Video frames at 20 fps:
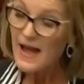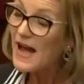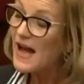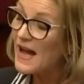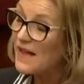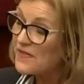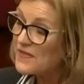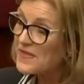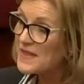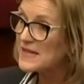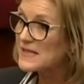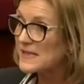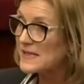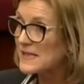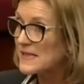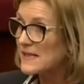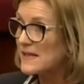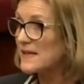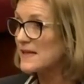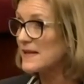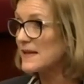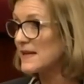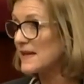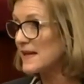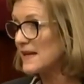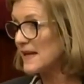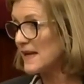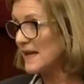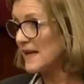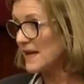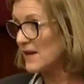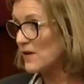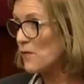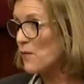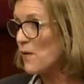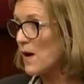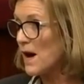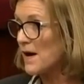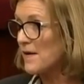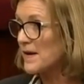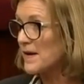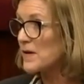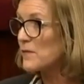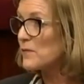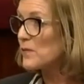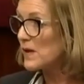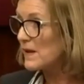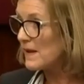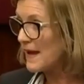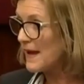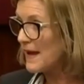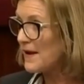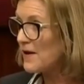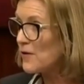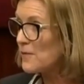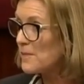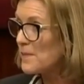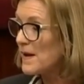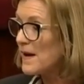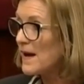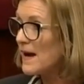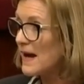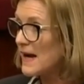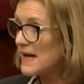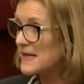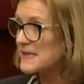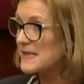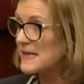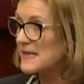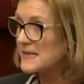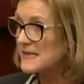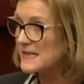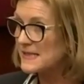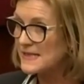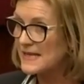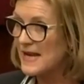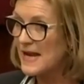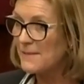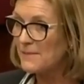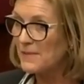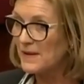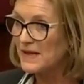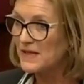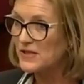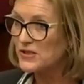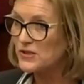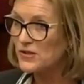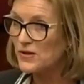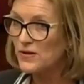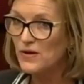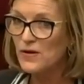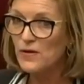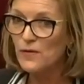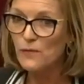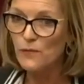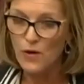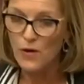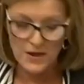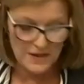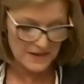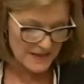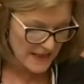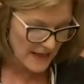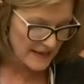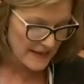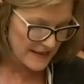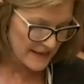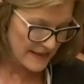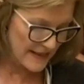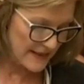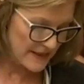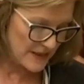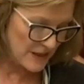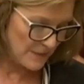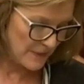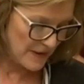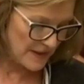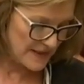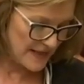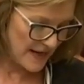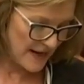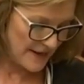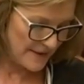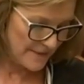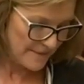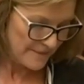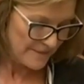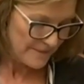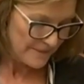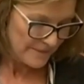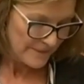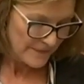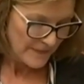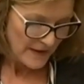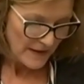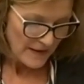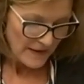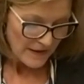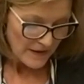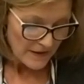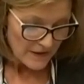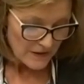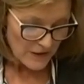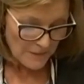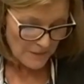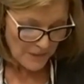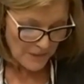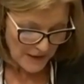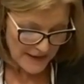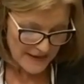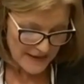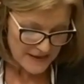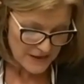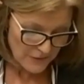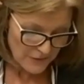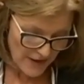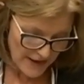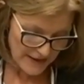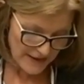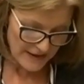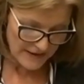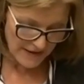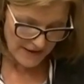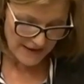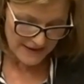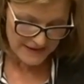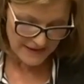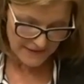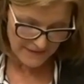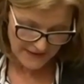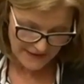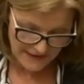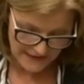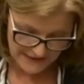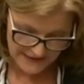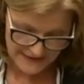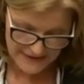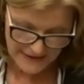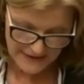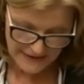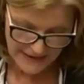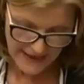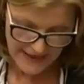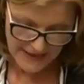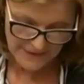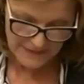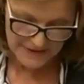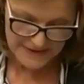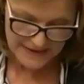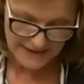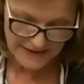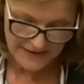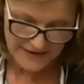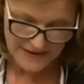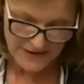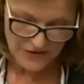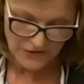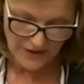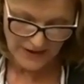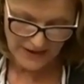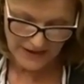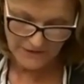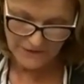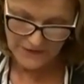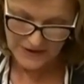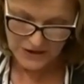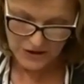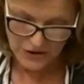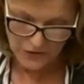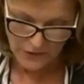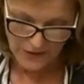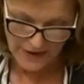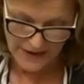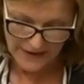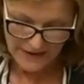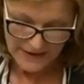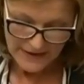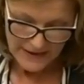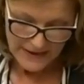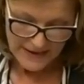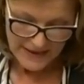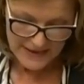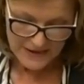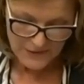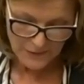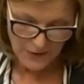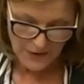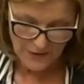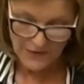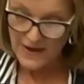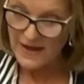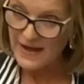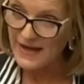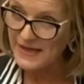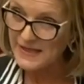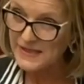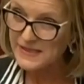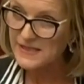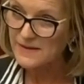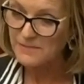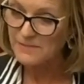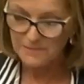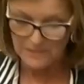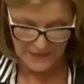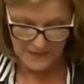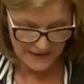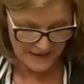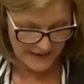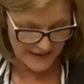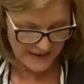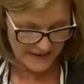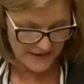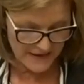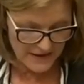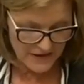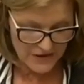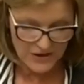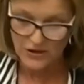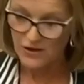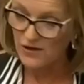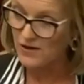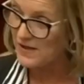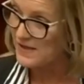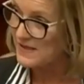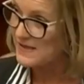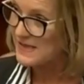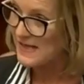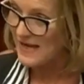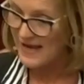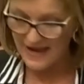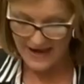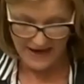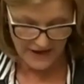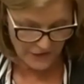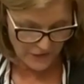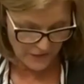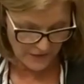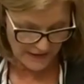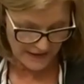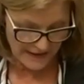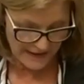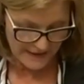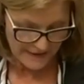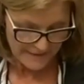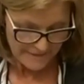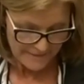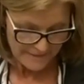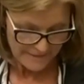And this inquiry will help us establish what does need to be done. The police recognise that the illicit cannabis industry in Victoria is worth $8 billion annually.